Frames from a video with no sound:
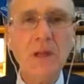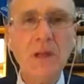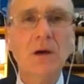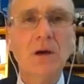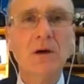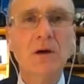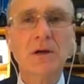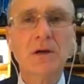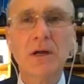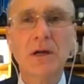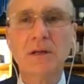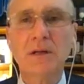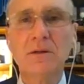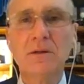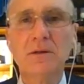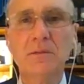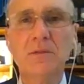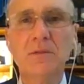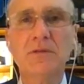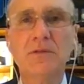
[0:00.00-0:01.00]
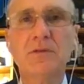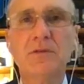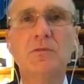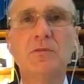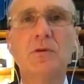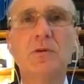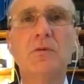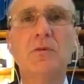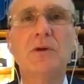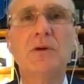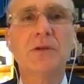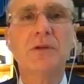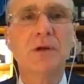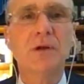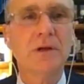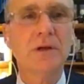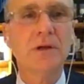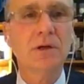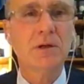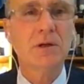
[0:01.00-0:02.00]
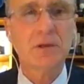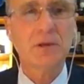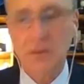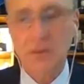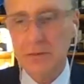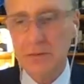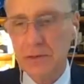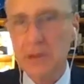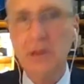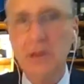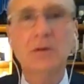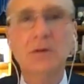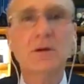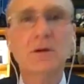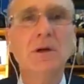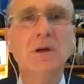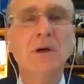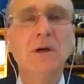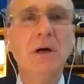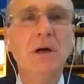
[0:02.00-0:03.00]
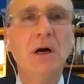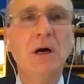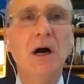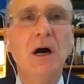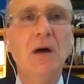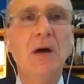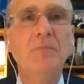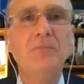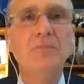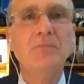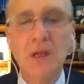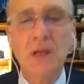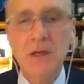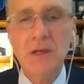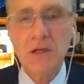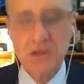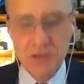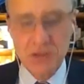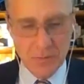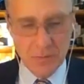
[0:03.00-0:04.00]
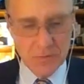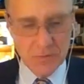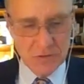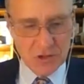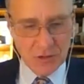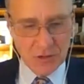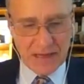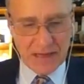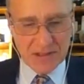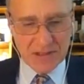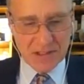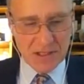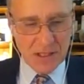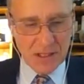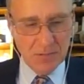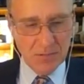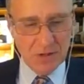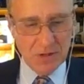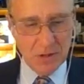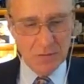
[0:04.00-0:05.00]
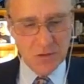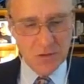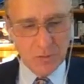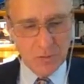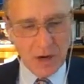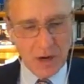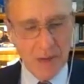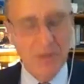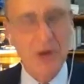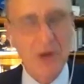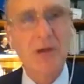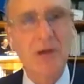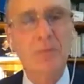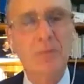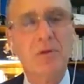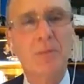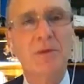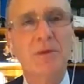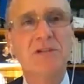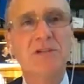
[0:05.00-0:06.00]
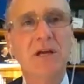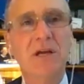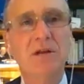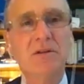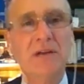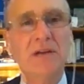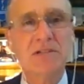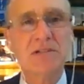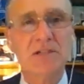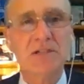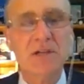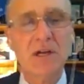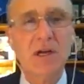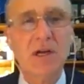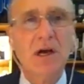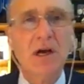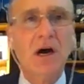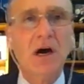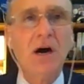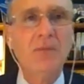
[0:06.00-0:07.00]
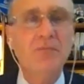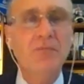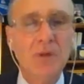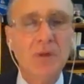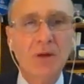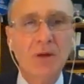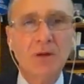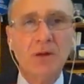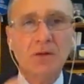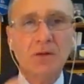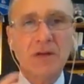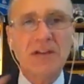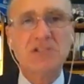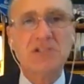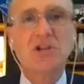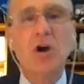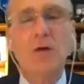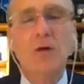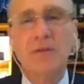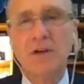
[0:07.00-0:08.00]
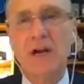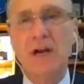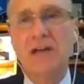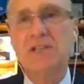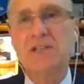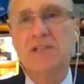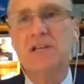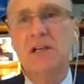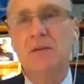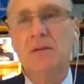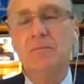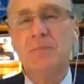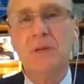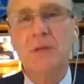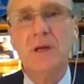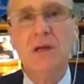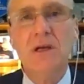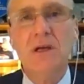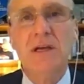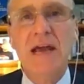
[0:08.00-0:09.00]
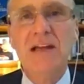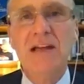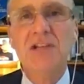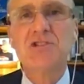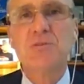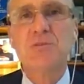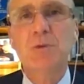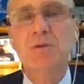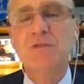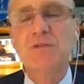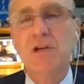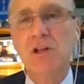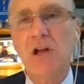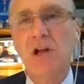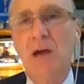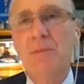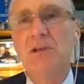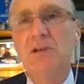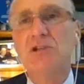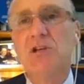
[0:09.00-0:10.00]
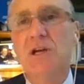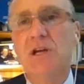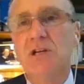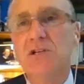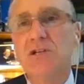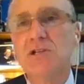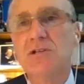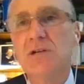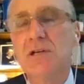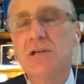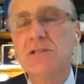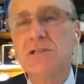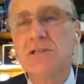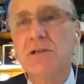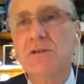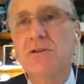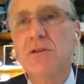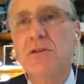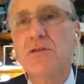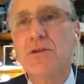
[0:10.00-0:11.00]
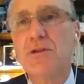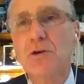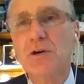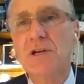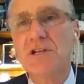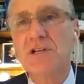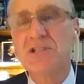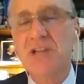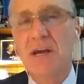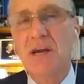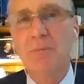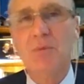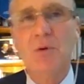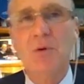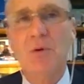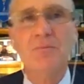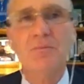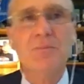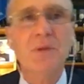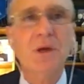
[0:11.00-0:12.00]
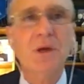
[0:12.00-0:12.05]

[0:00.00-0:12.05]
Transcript: Okay, let me see, where was I here? There we go. So that's the primary implementation. That's COVID-19. Now let's move to climate change as the third example.